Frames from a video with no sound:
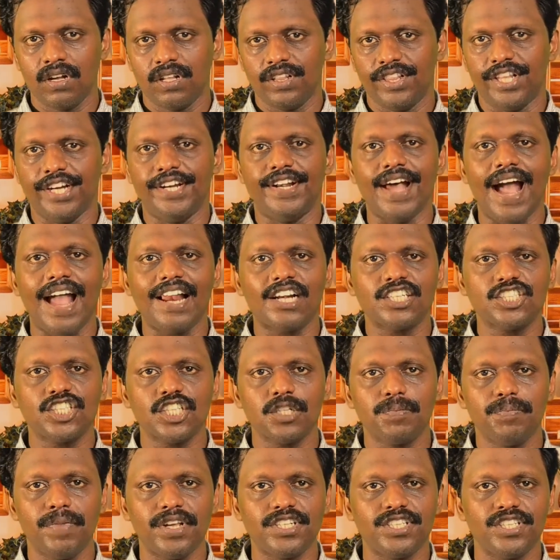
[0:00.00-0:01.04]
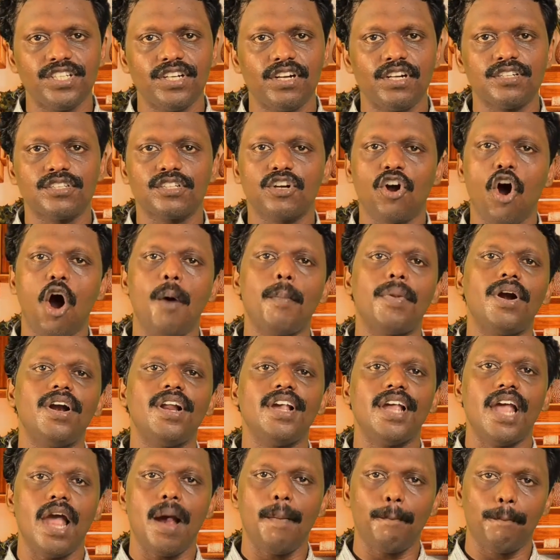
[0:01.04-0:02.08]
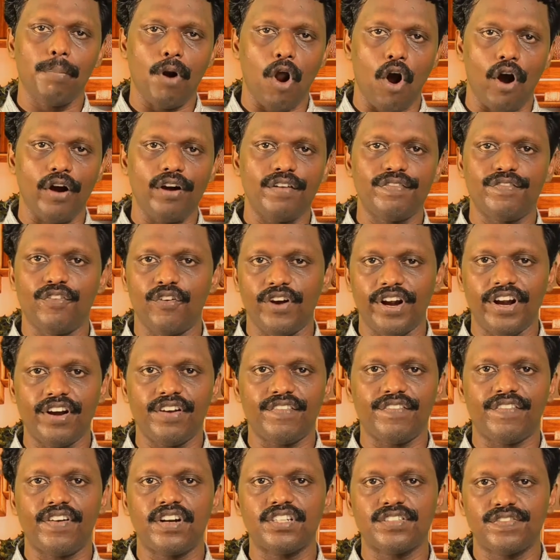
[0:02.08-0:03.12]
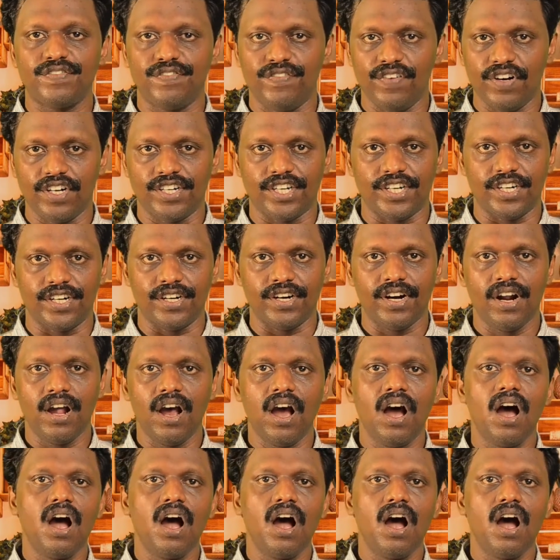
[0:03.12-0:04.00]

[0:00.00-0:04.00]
The dielectric materials commonly employed for interference filter